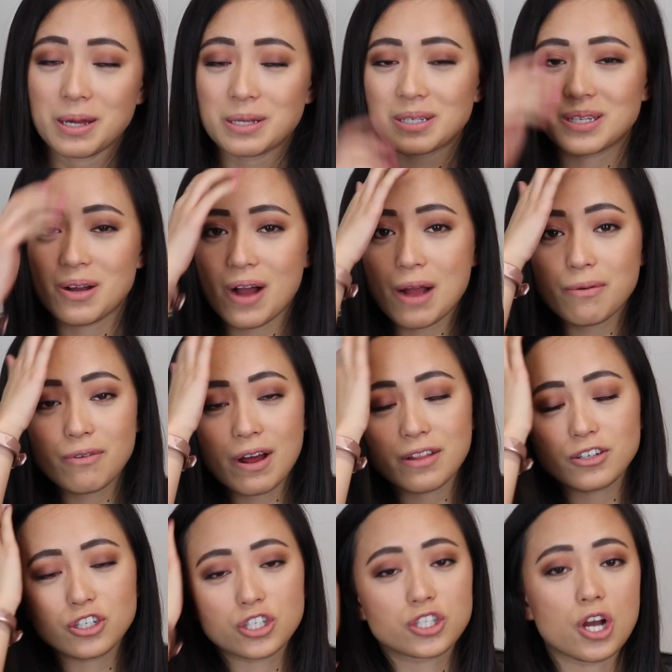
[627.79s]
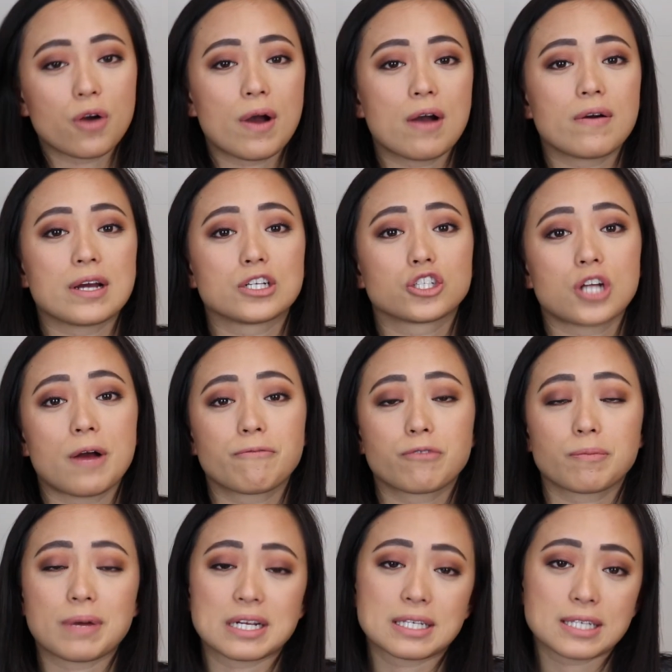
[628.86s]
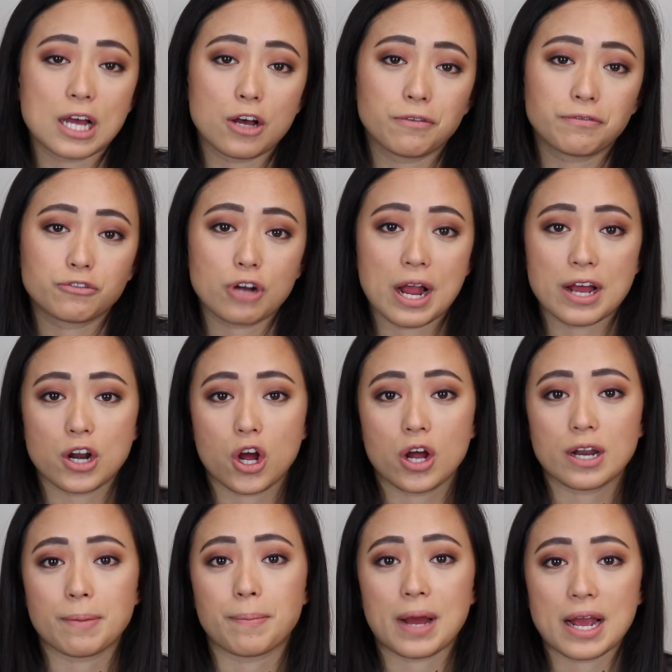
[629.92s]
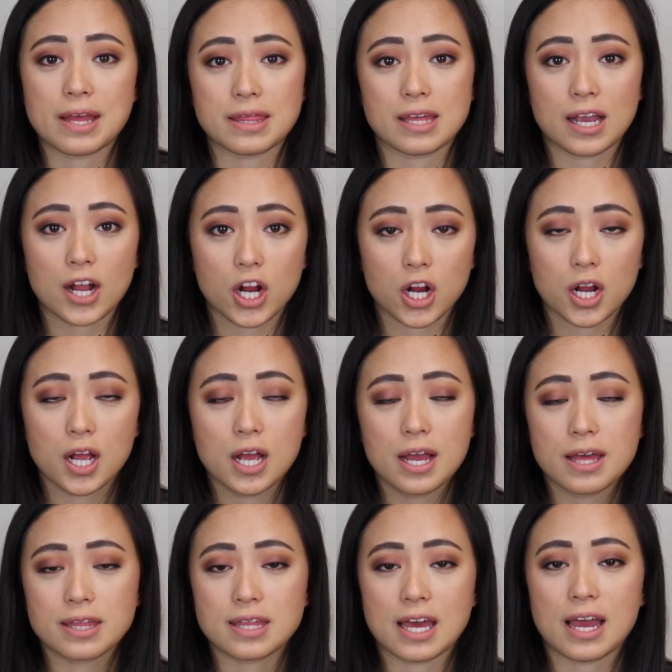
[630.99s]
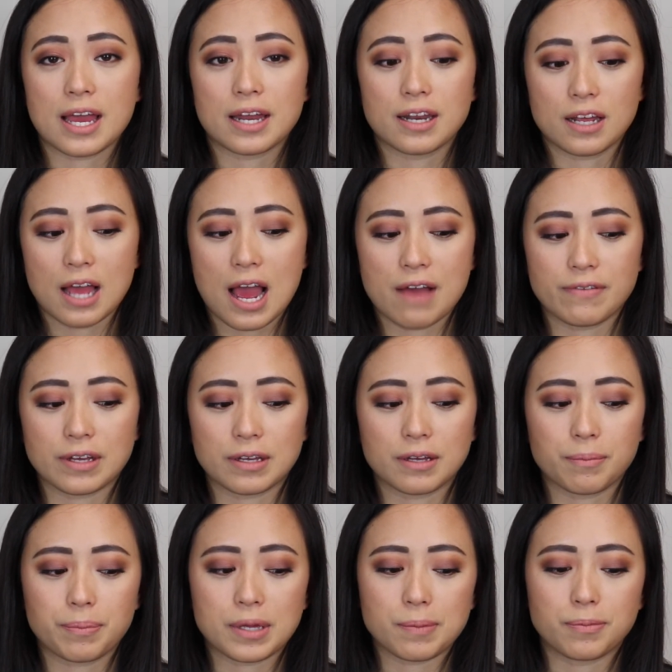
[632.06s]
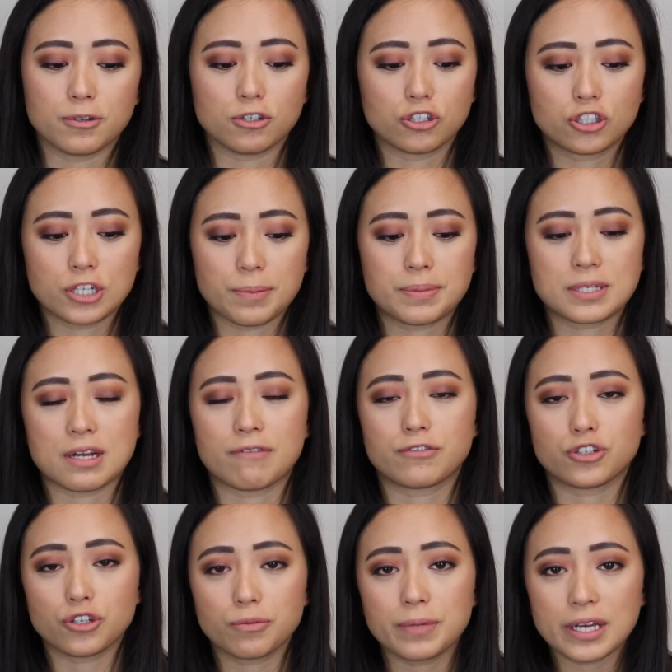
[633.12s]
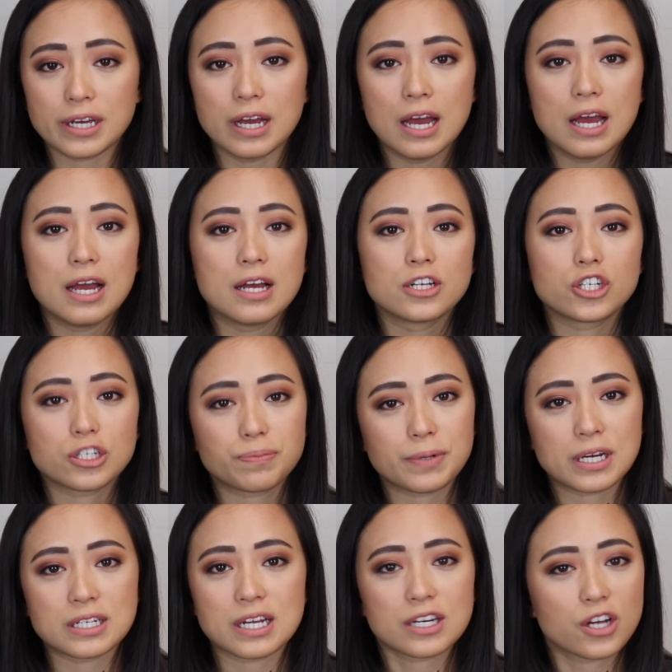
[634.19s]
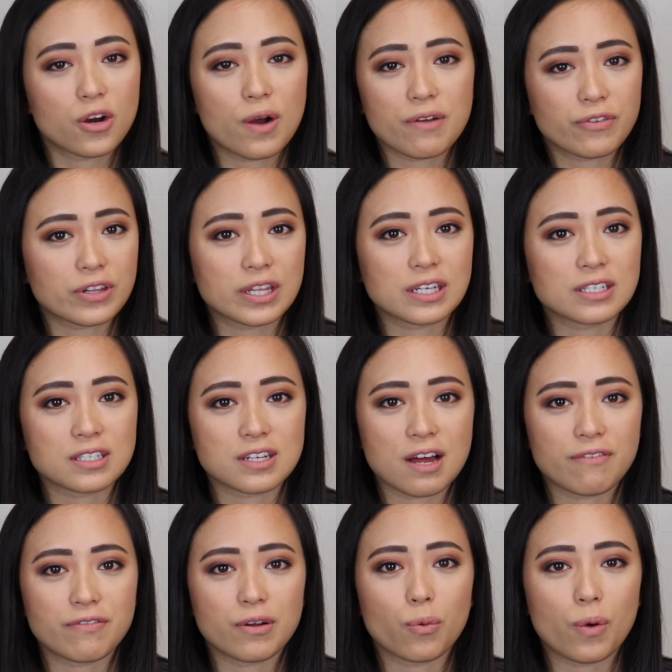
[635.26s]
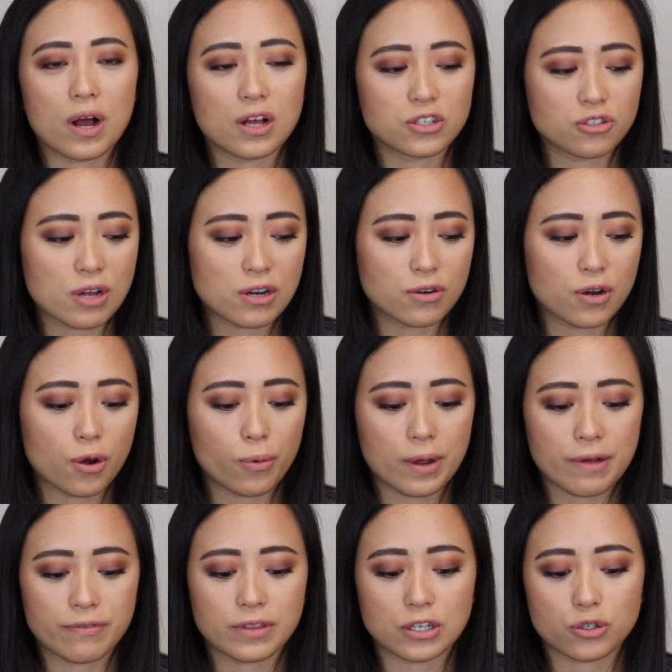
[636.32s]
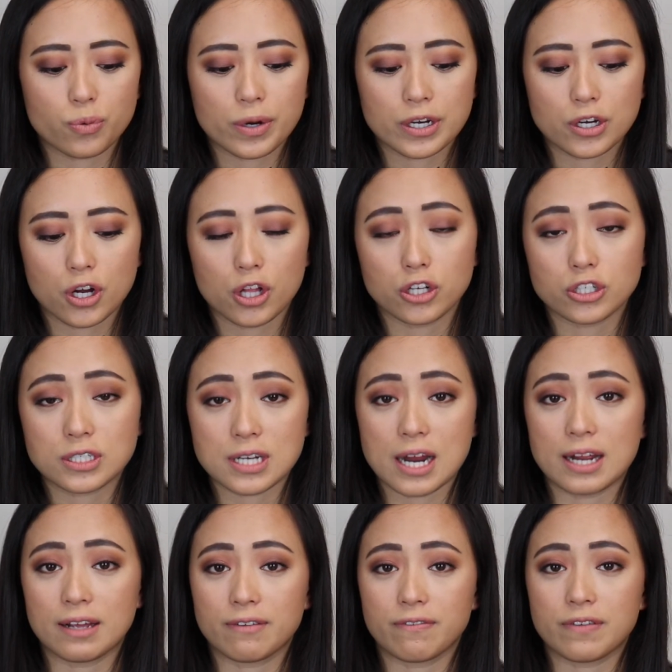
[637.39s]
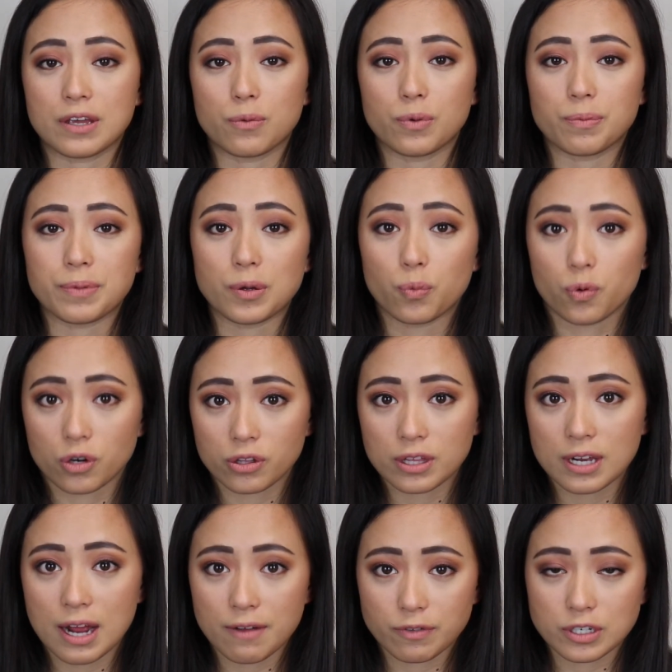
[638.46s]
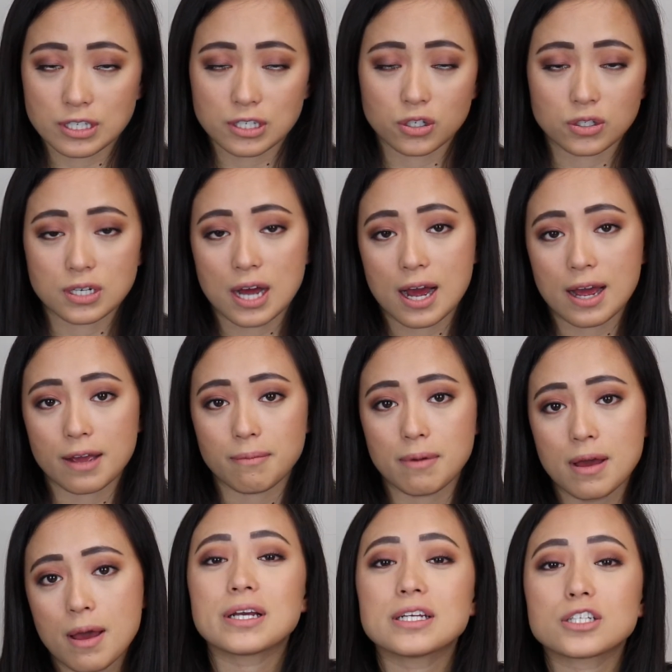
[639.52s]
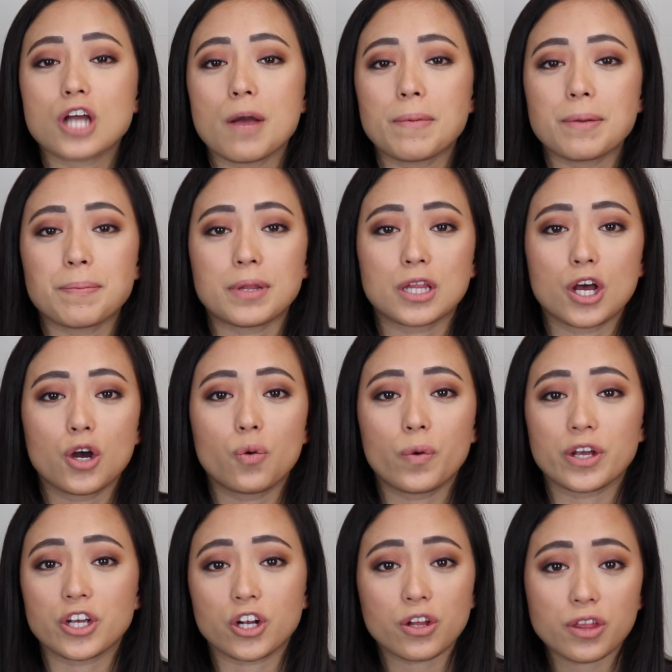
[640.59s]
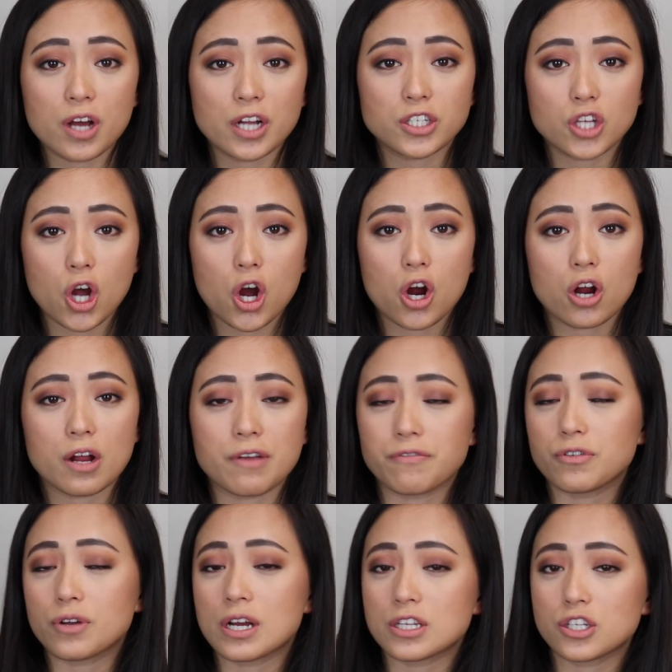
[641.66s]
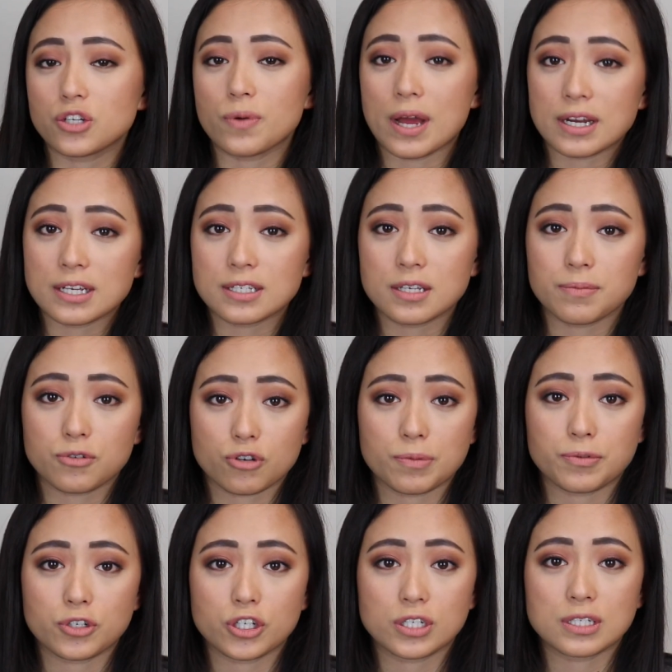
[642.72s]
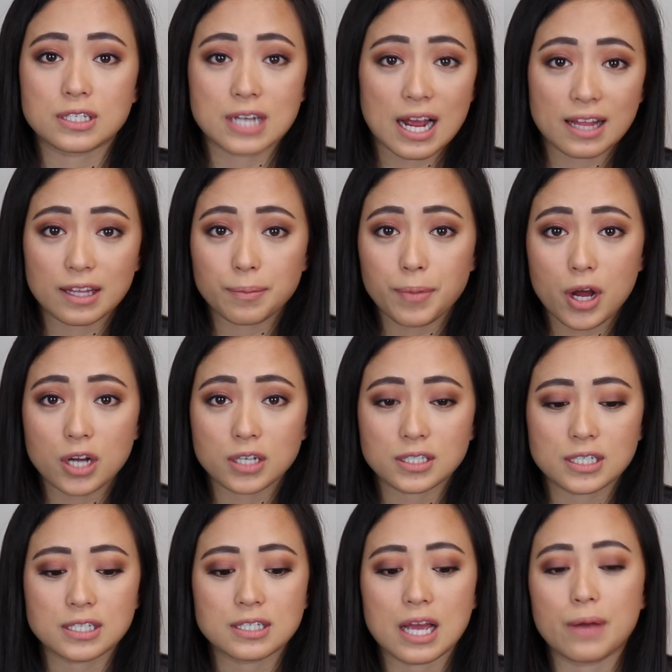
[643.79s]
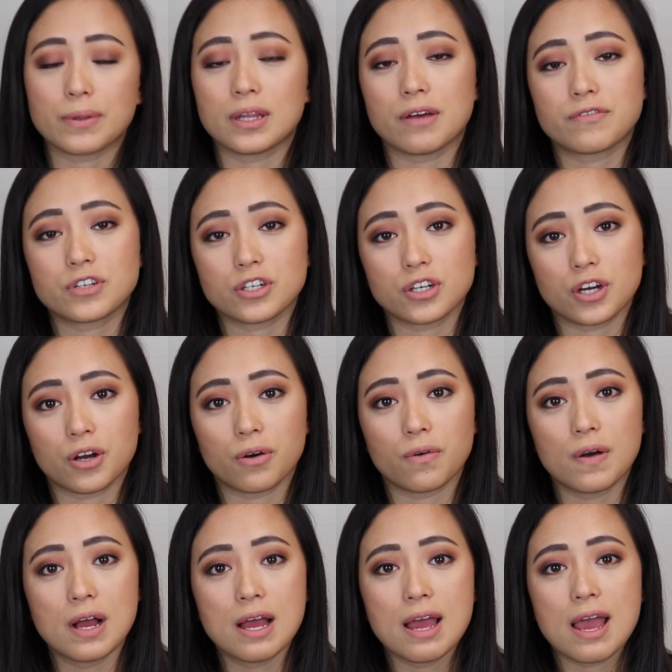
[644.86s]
So I would rather just go out and shop for myself, try it on and buy it there than having people ship stuff to me just because I know everything does not fit well. So I don't know if the $20 styling fee would be worth it every single time. Please comment below what your thoughts are. If you guys do any subscription styling boxes, I would love to know.